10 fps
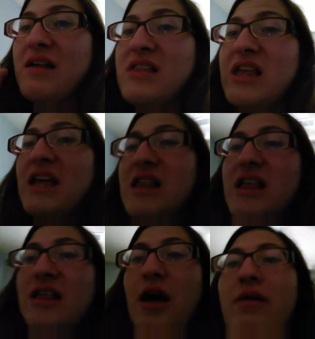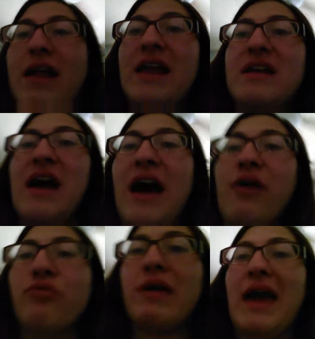Teasing someone and not
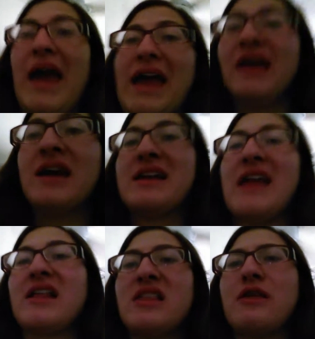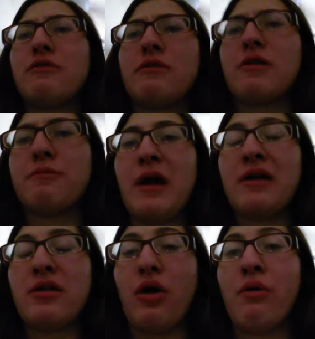okay? That's
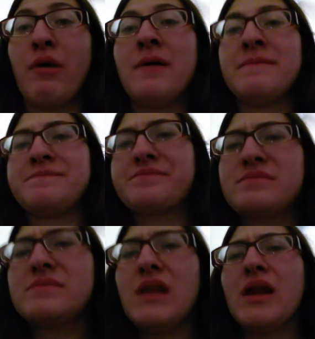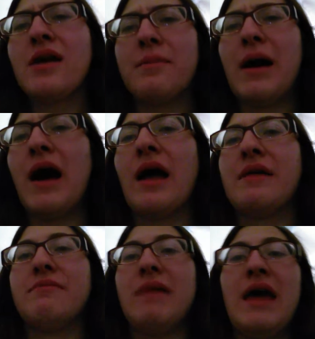disrespectful. Come on,
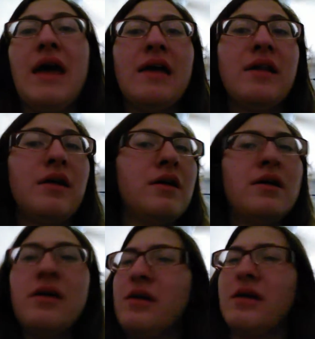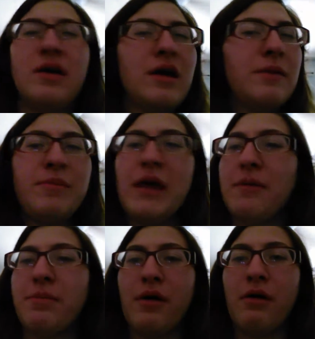man.
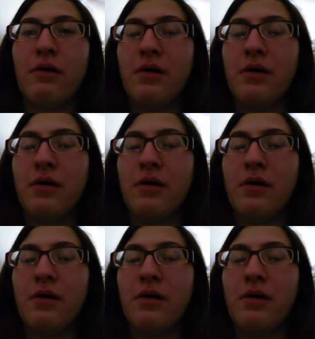People.